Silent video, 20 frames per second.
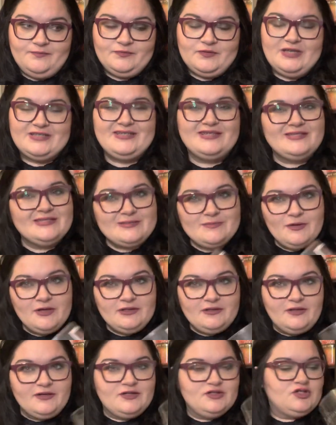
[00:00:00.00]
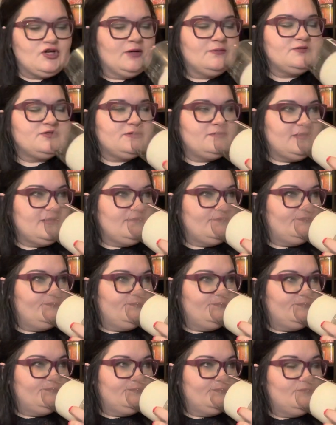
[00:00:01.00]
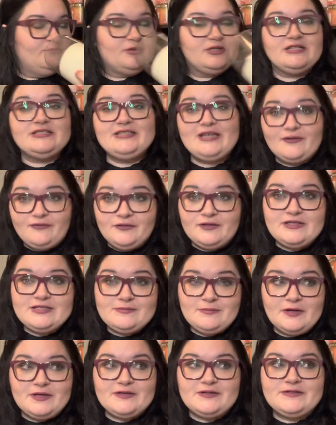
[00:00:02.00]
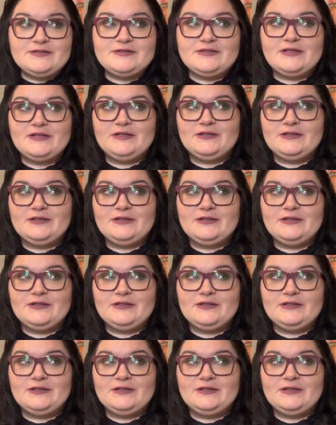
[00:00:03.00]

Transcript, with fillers: It doesn't smell like Lucky Charms to me, but it definitely smells